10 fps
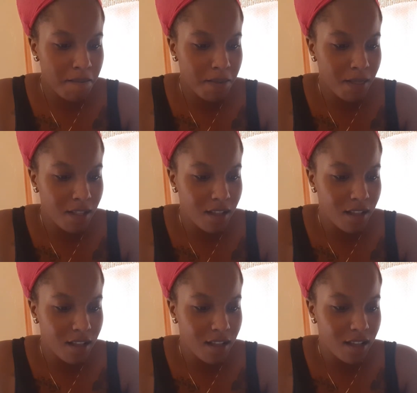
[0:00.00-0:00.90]

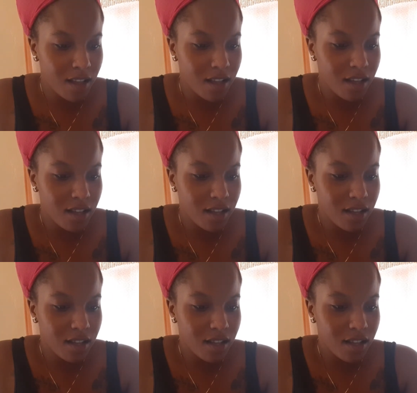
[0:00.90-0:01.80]

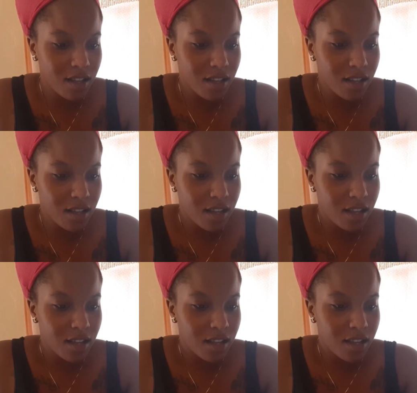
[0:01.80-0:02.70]
No one is speaking in this clip.